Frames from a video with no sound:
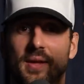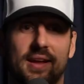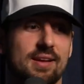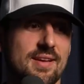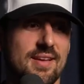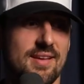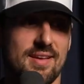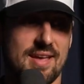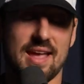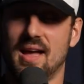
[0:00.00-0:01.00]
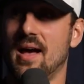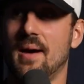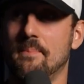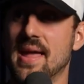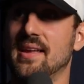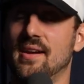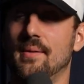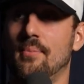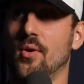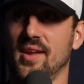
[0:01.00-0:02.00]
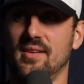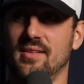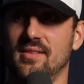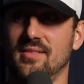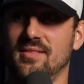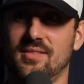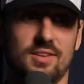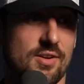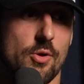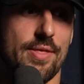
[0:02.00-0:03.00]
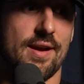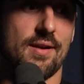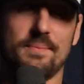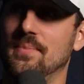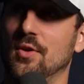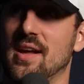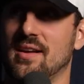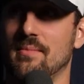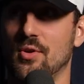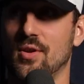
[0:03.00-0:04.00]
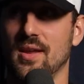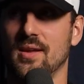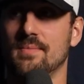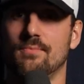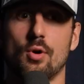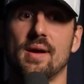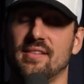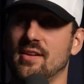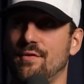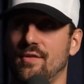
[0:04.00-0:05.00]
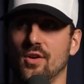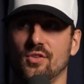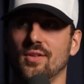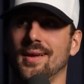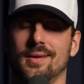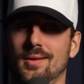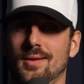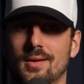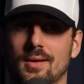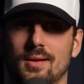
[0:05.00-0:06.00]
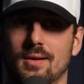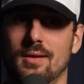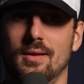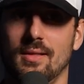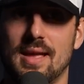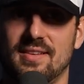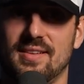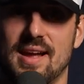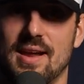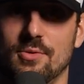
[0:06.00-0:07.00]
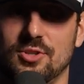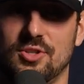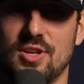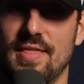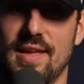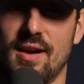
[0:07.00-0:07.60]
and I'm like, hey, I'm making it a point to go there and build that community, put myself first. Like, last night I was just sitting